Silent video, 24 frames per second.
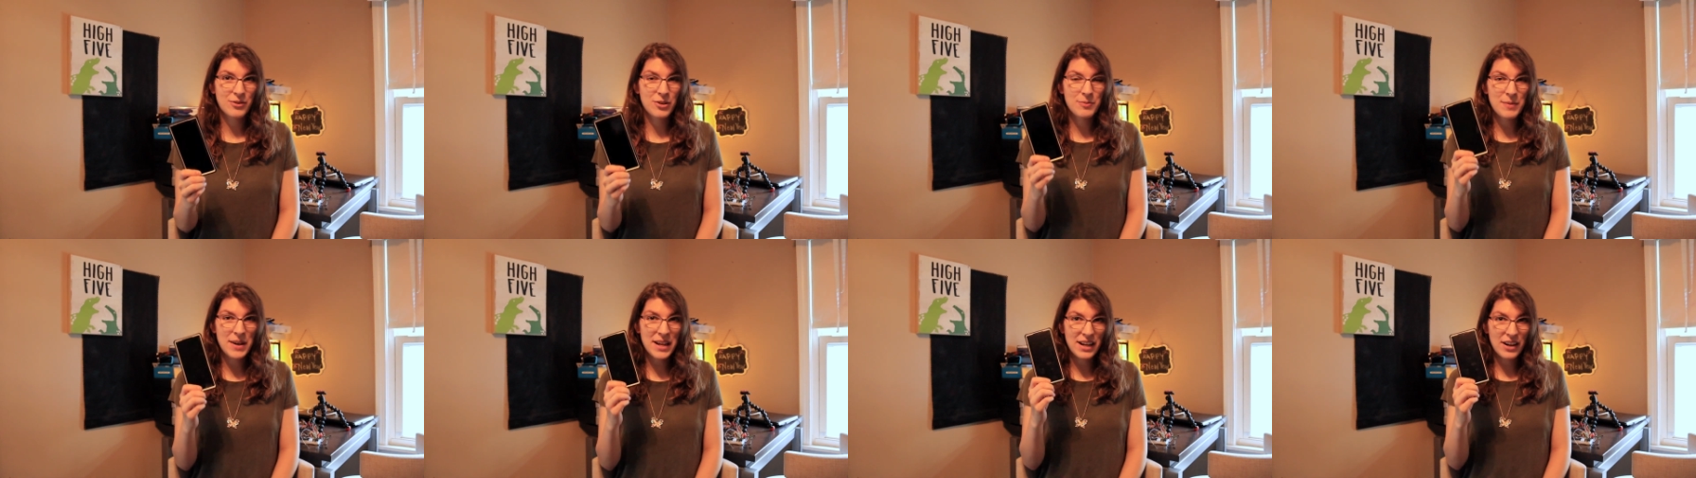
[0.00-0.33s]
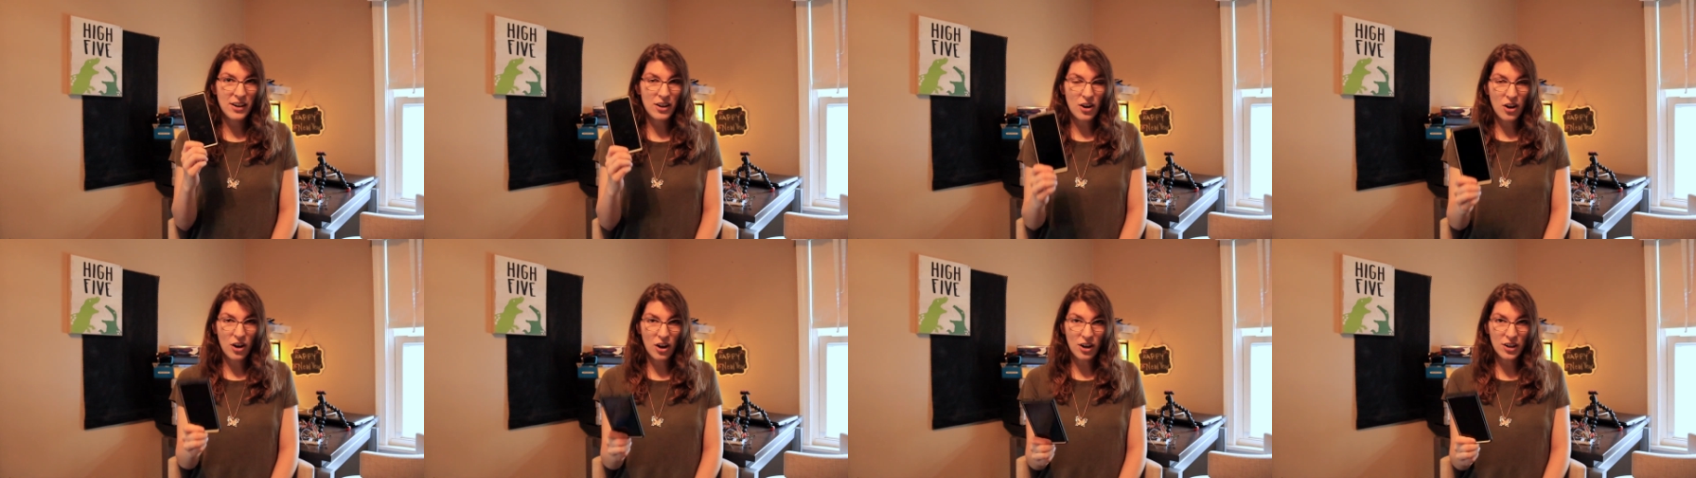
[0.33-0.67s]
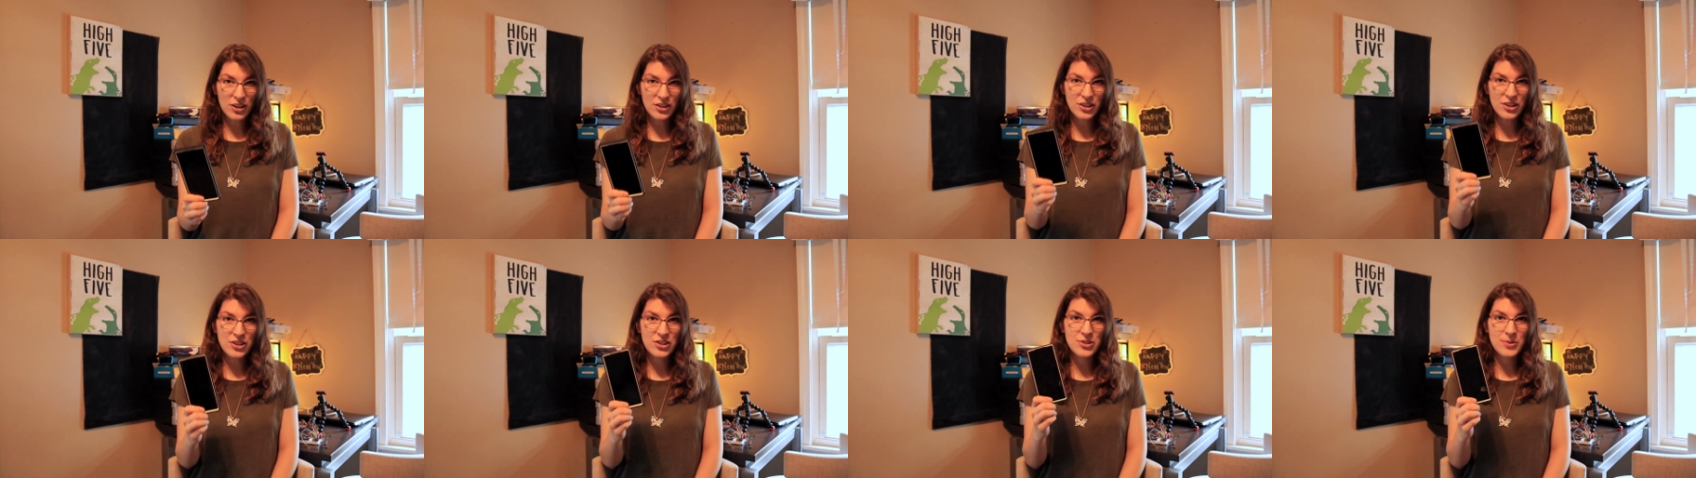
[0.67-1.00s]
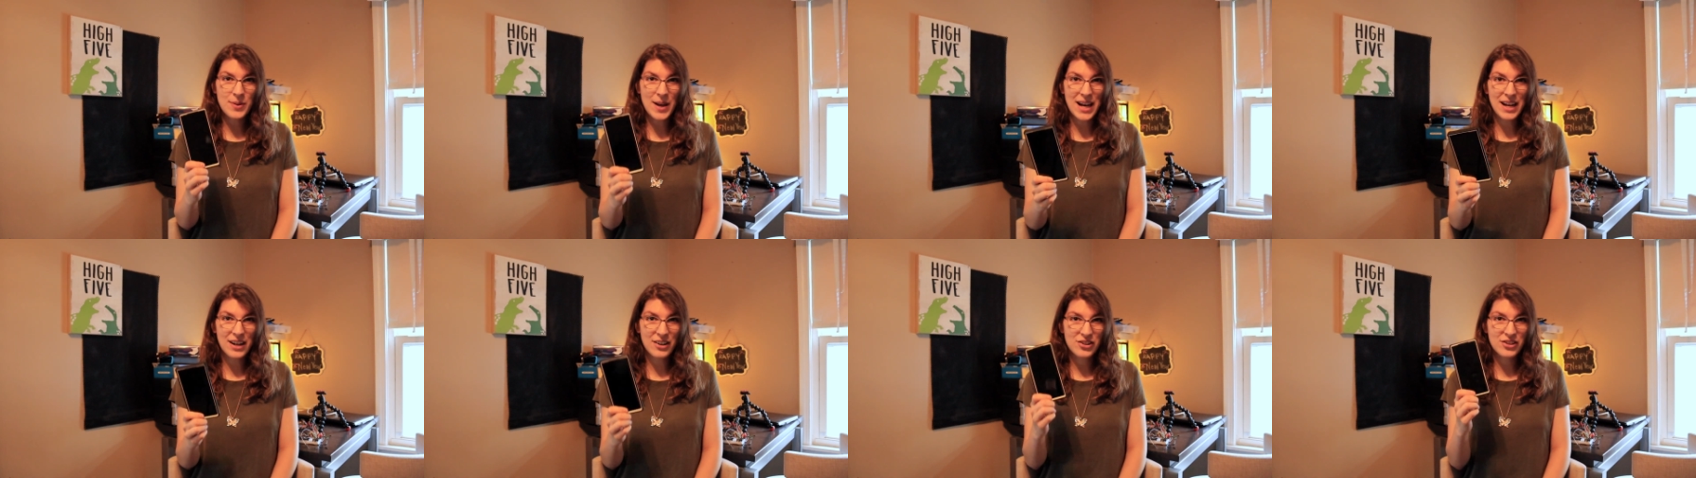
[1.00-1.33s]
We made it harder to
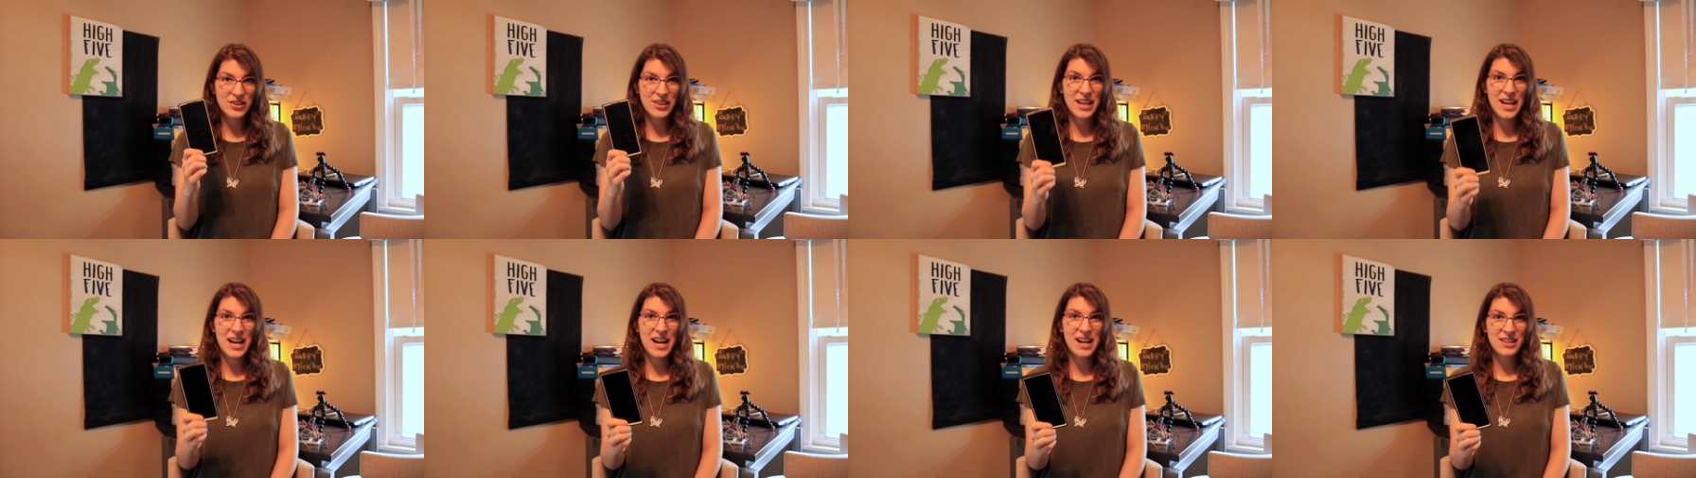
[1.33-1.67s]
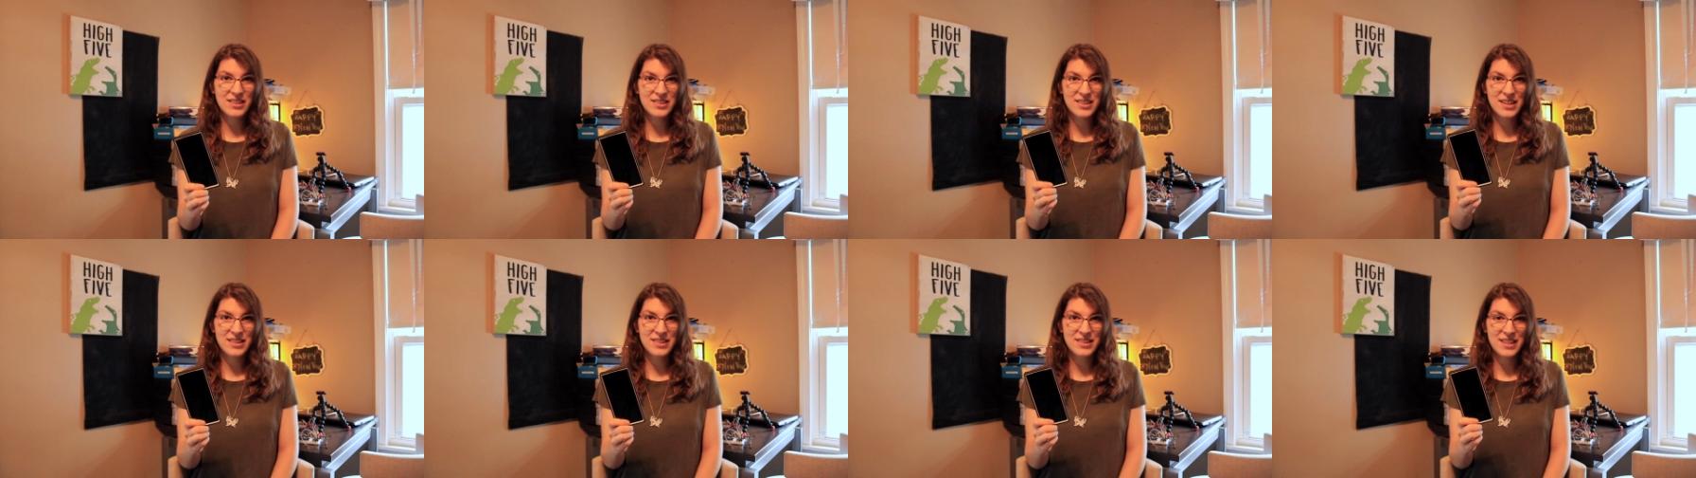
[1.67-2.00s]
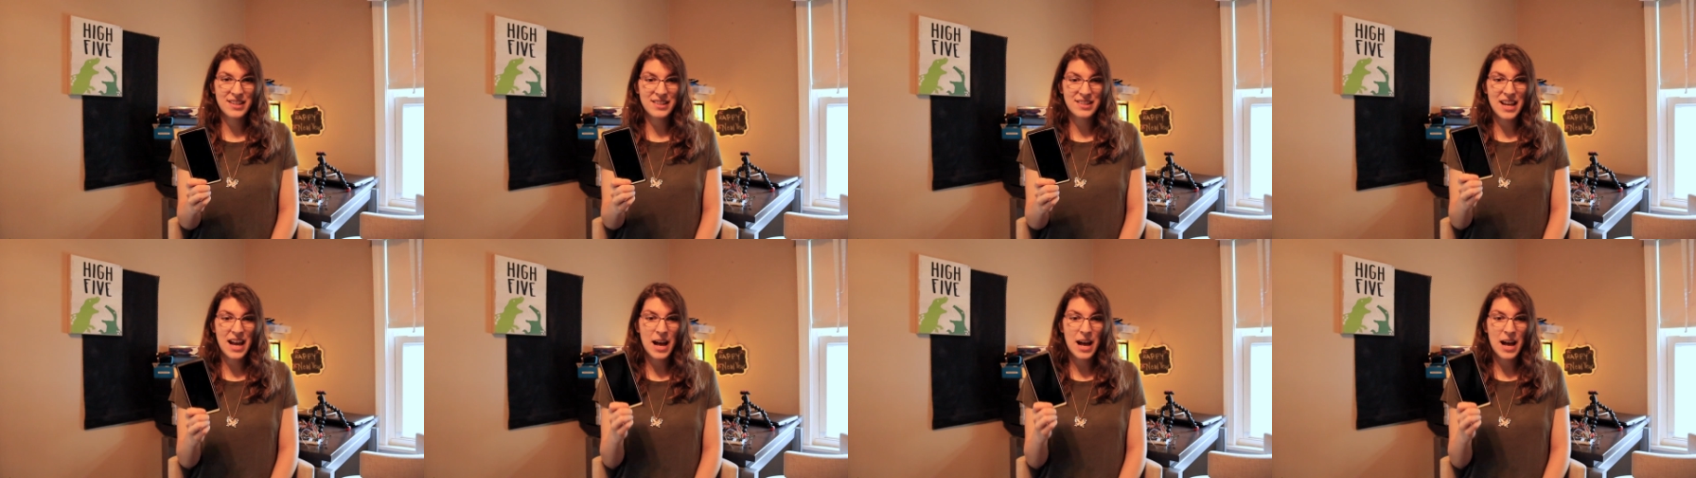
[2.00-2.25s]
actually access these